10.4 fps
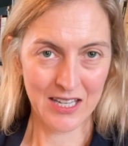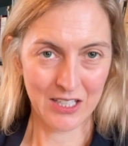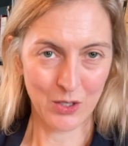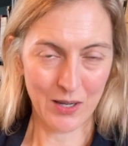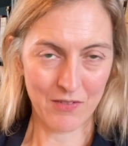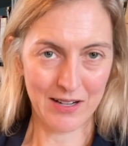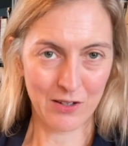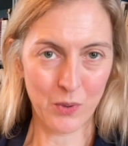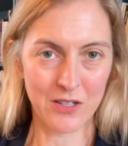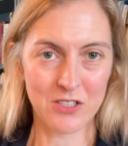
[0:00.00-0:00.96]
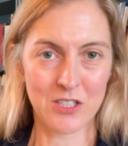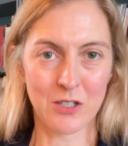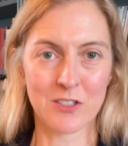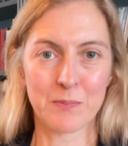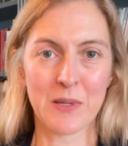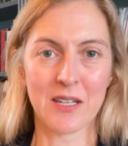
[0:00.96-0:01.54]
you have a little work to do to
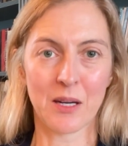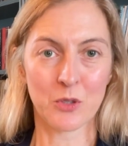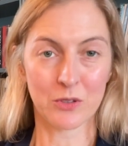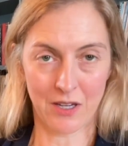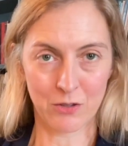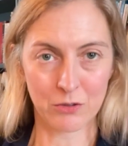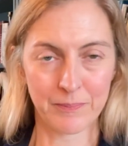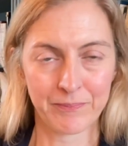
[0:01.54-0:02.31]
speed up your cycle.